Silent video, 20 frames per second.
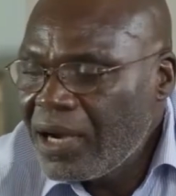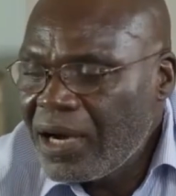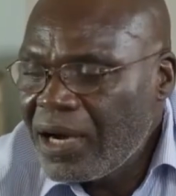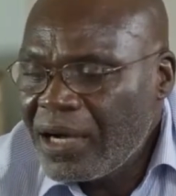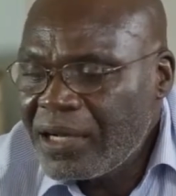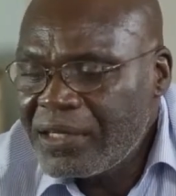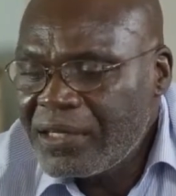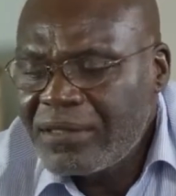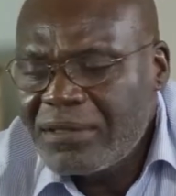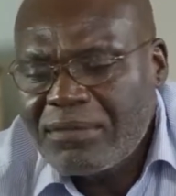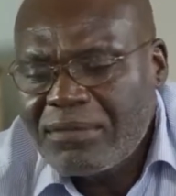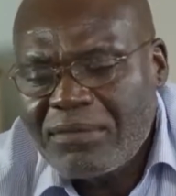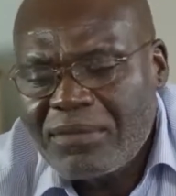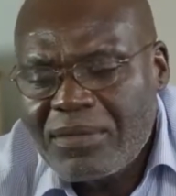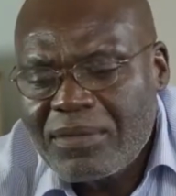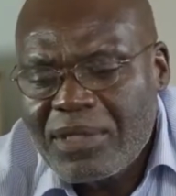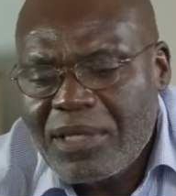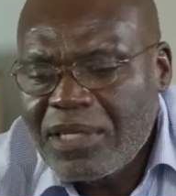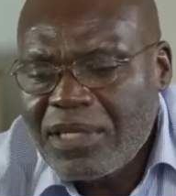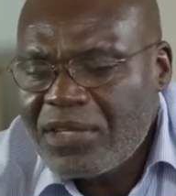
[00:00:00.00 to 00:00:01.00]
And
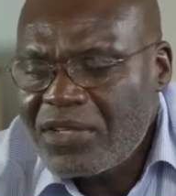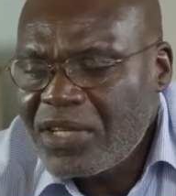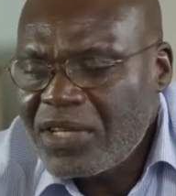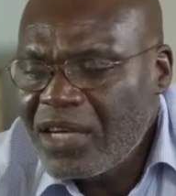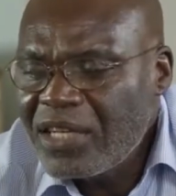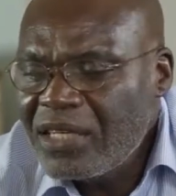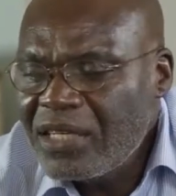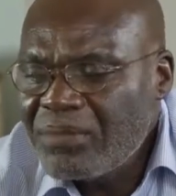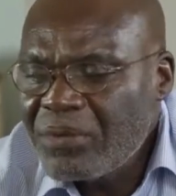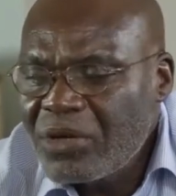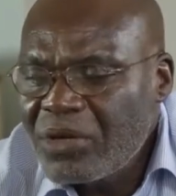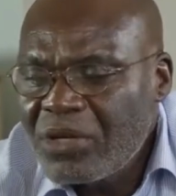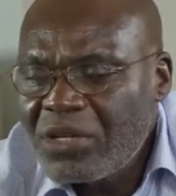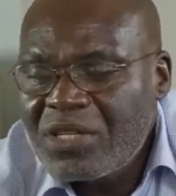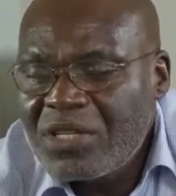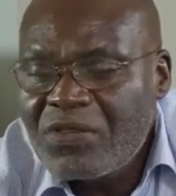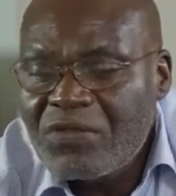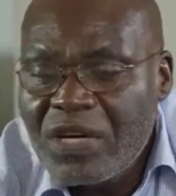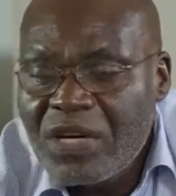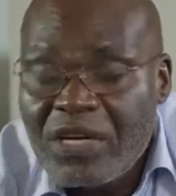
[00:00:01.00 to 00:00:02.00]
he said the
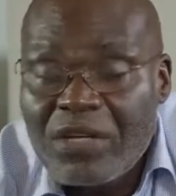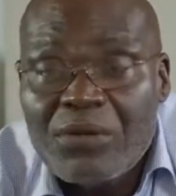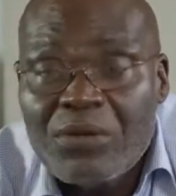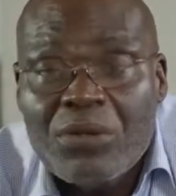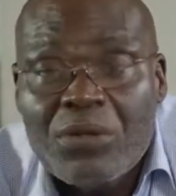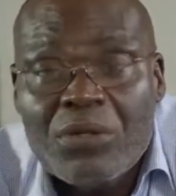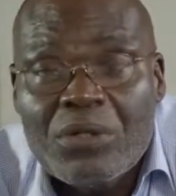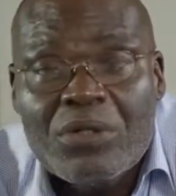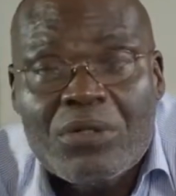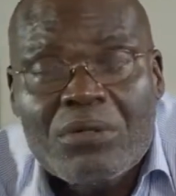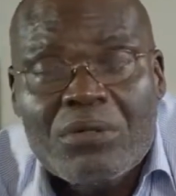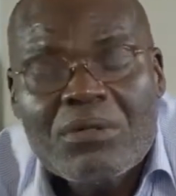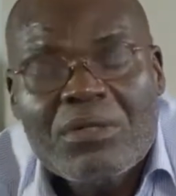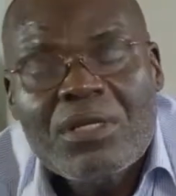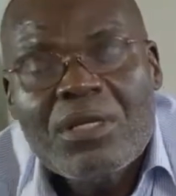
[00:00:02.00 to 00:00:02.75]
product is very good,